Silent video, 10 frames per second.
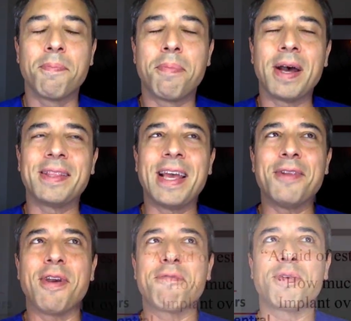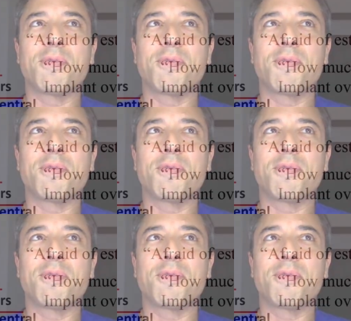But then you have to